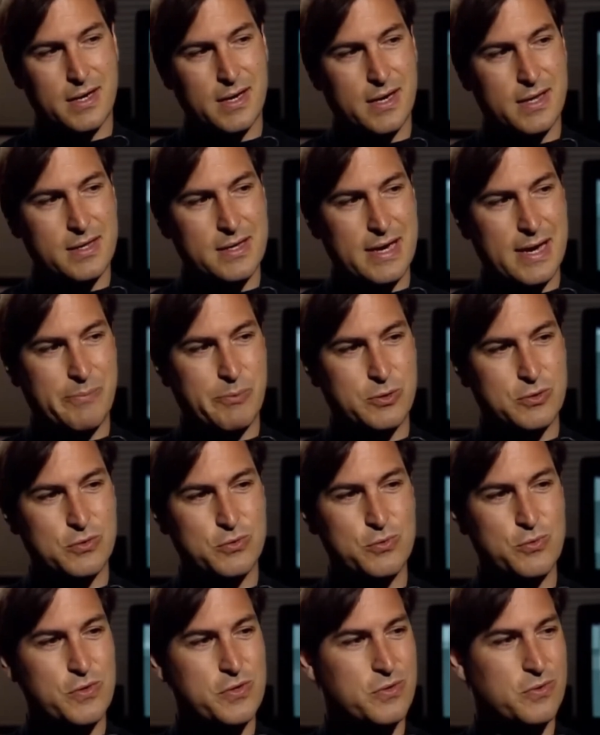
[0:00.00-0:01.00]
And the Apple
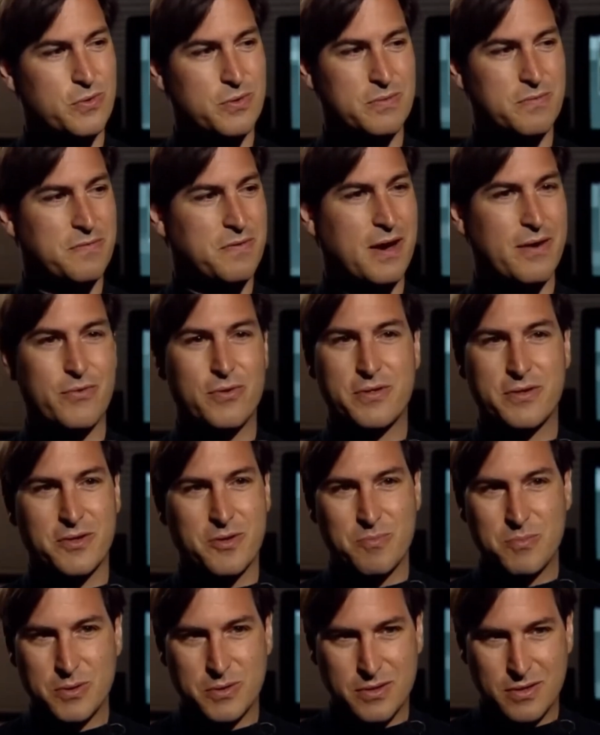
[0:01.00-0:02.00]
II sold five or
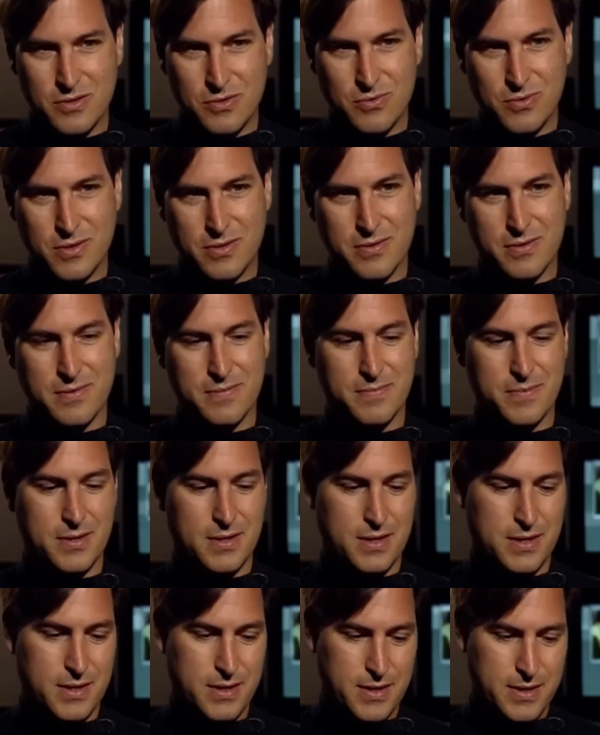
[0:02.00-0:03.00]
six million units
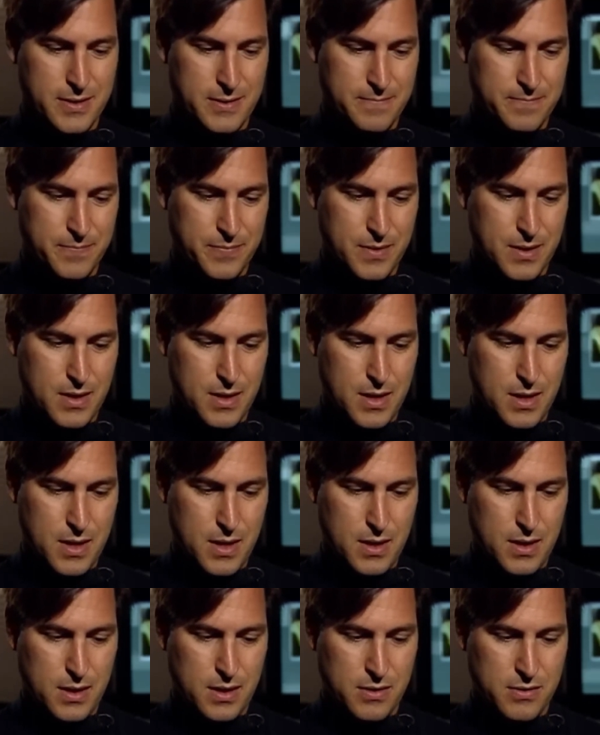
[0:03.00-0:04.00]
uh,
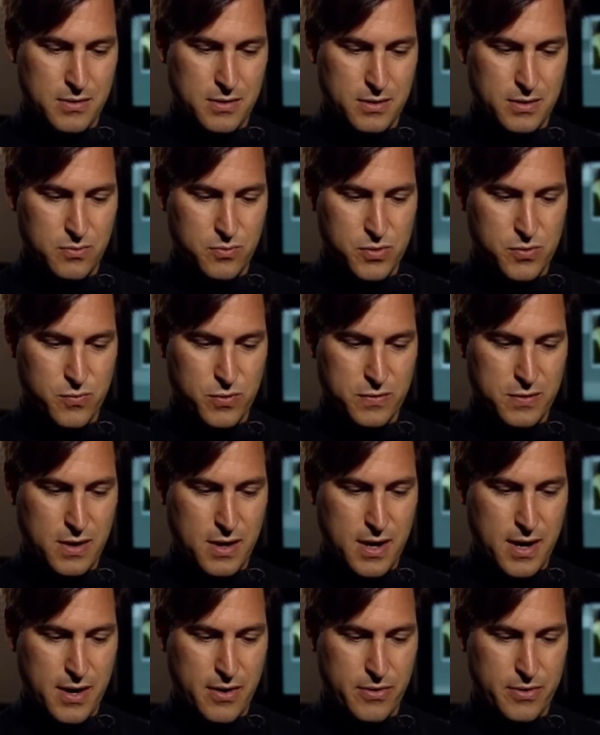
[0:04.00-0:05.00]
until it was
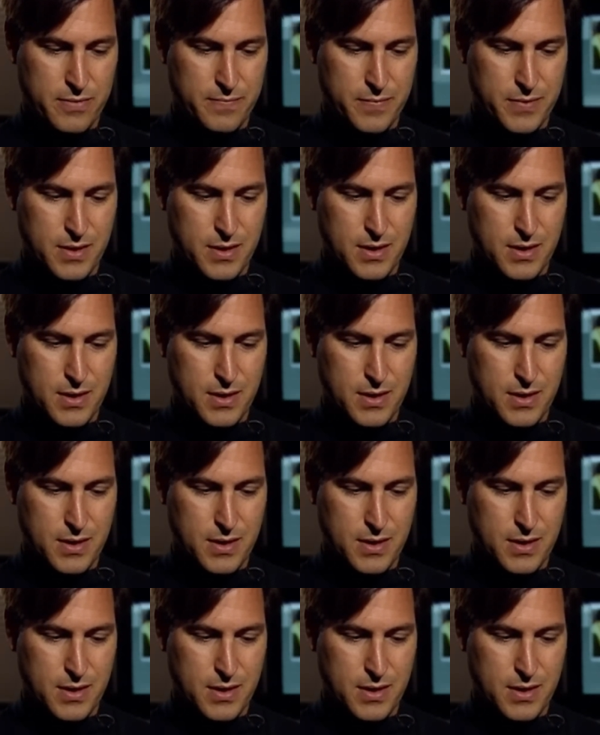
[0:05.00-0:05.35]
retired.